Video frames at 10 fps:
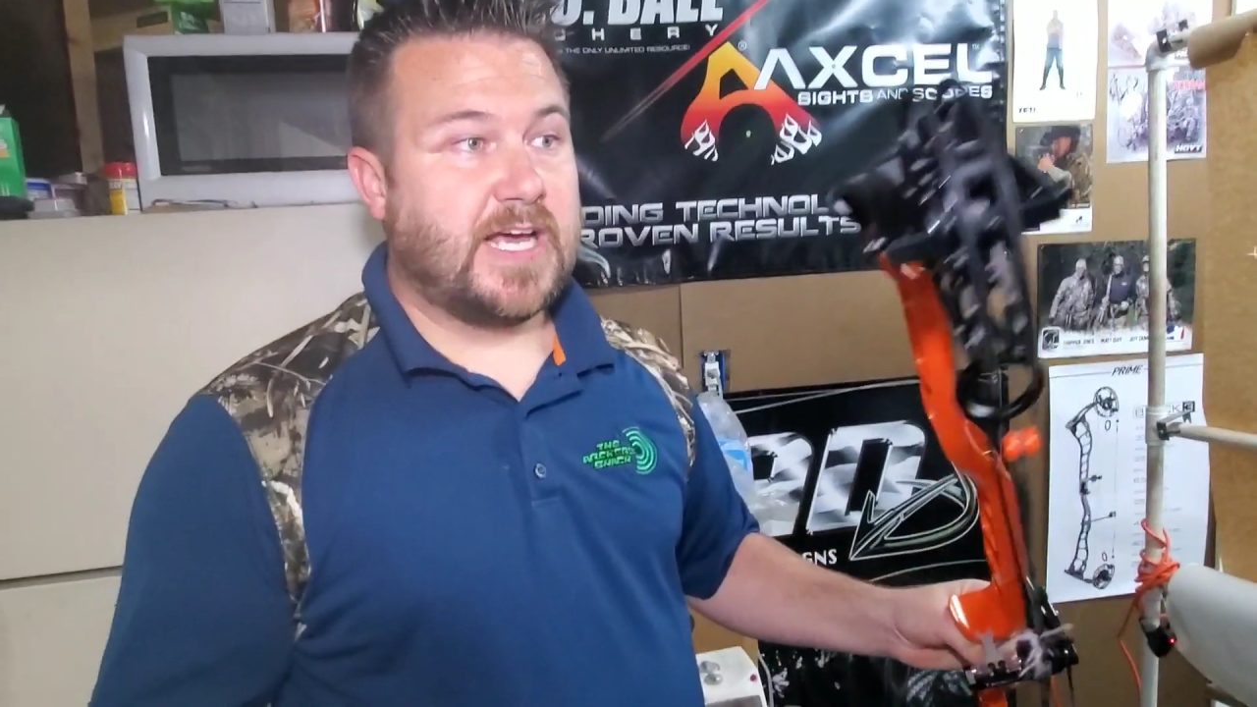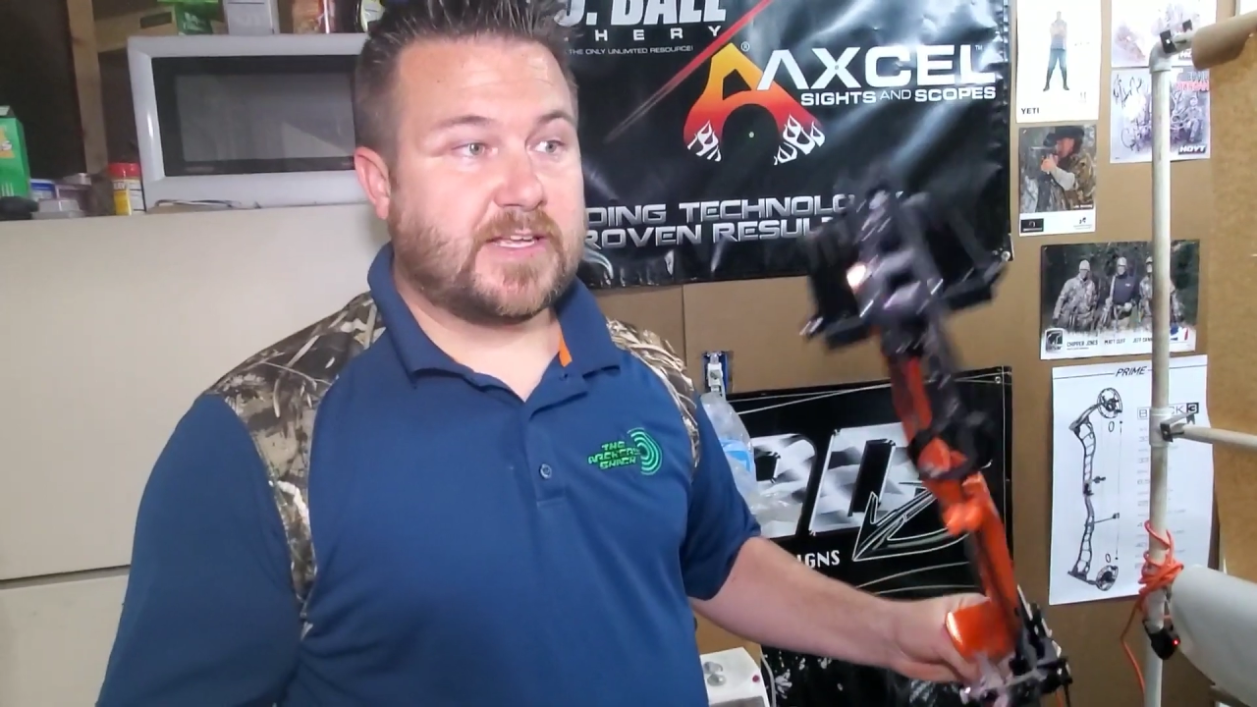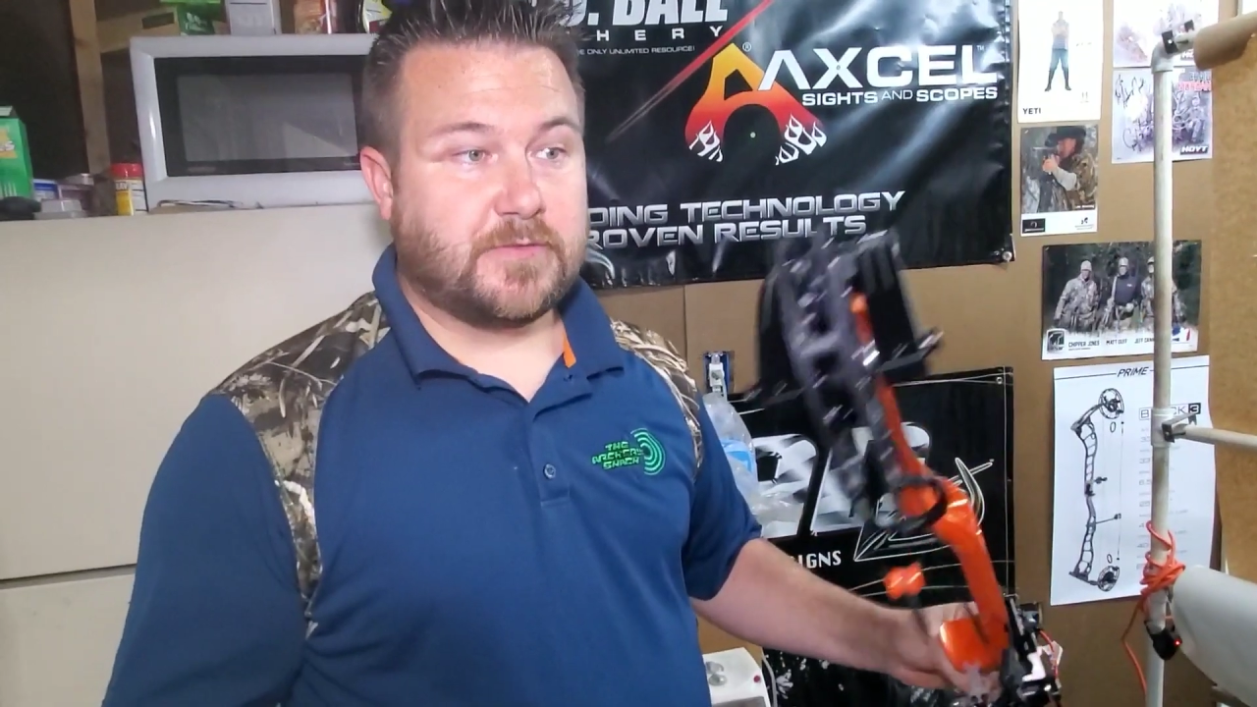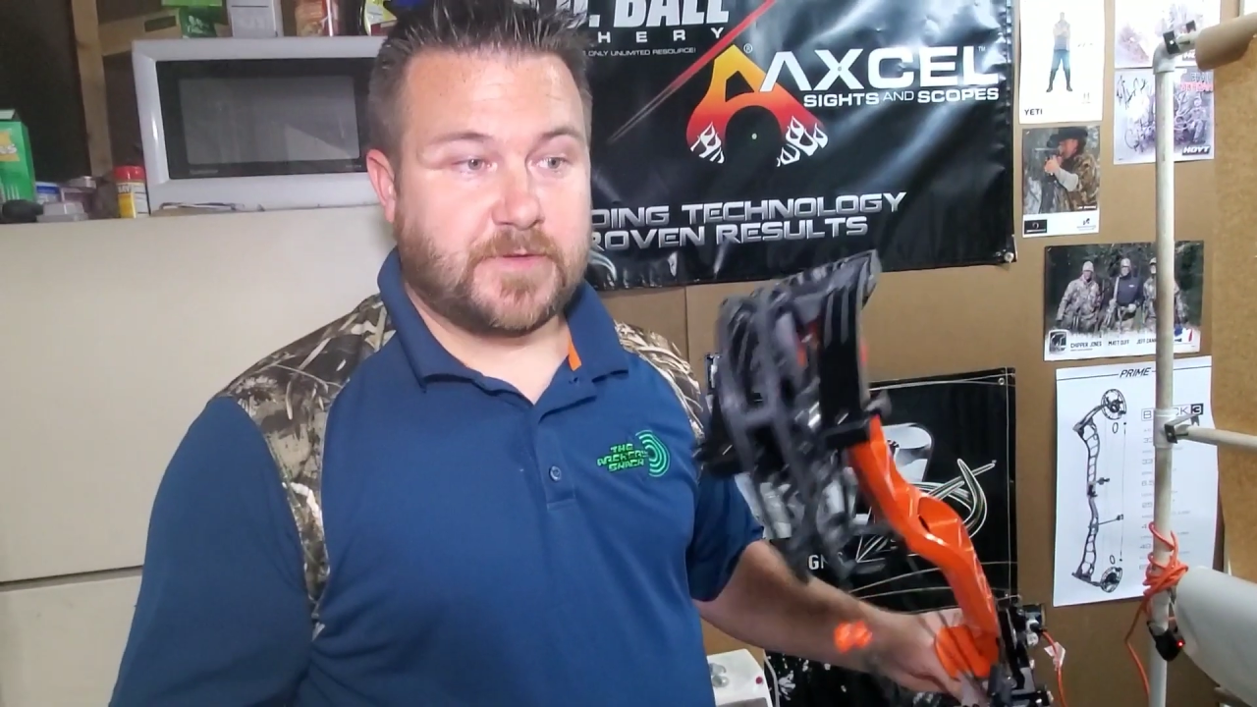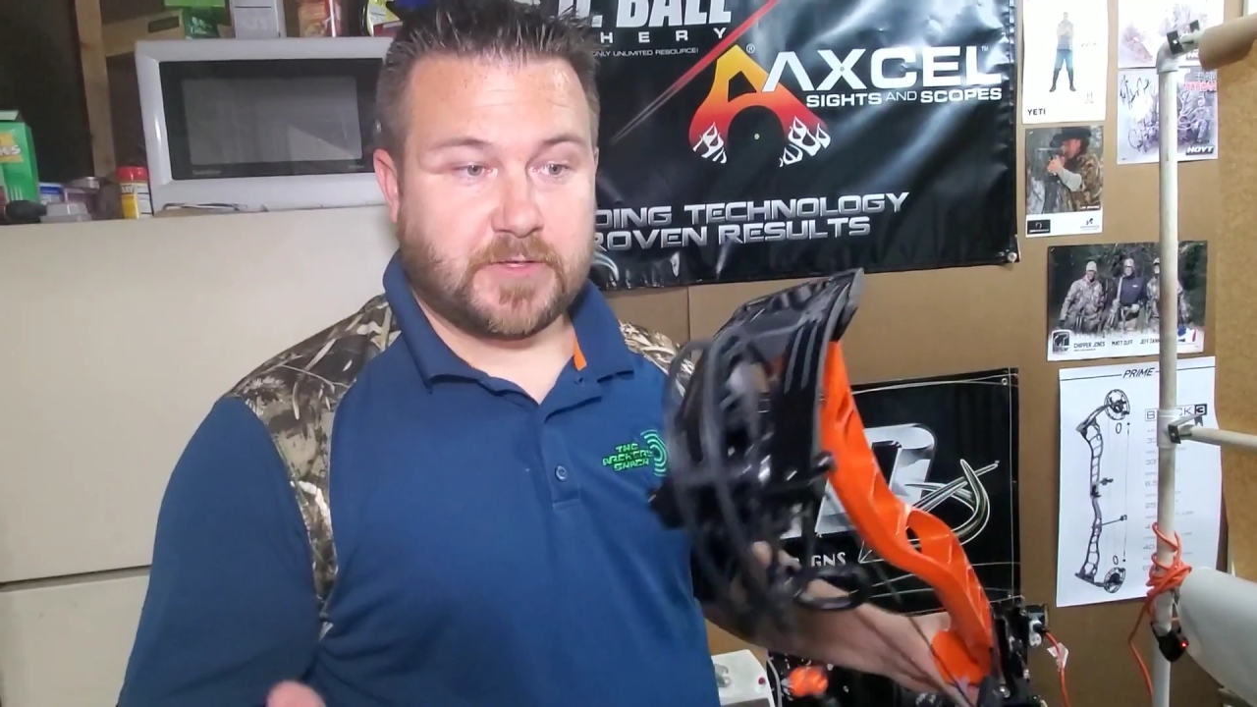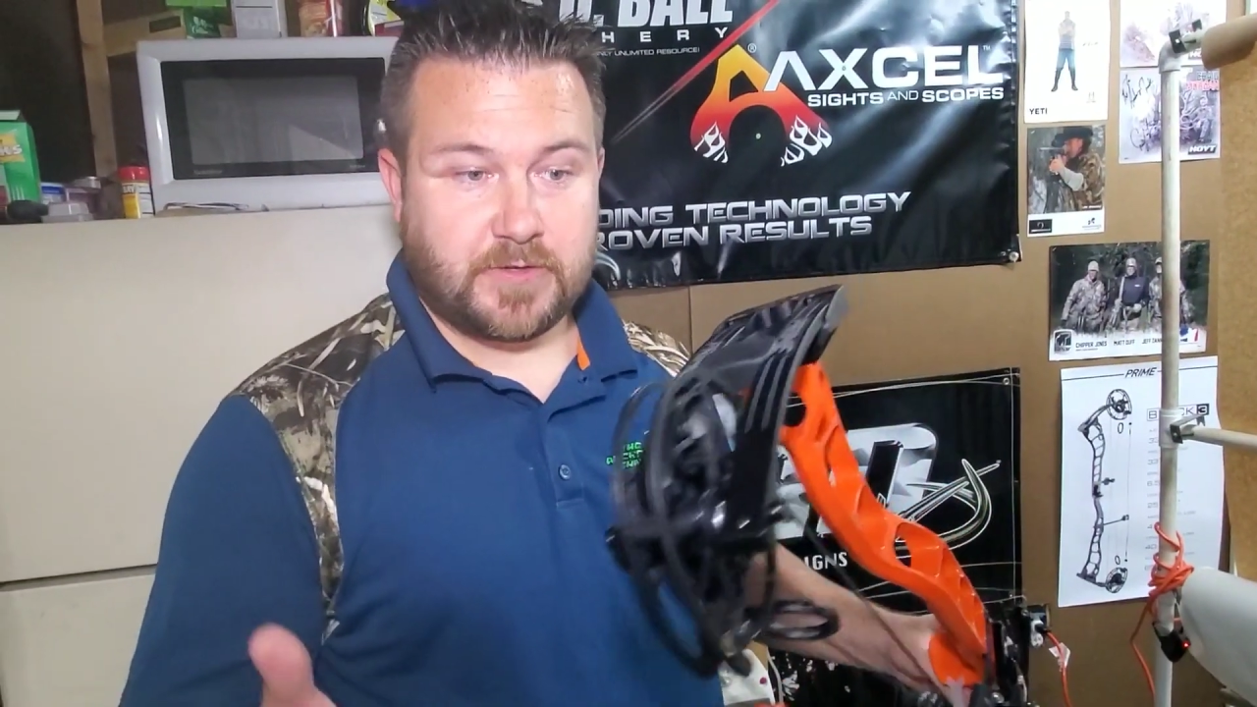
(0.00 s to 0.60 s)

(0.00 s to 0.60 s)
like the feel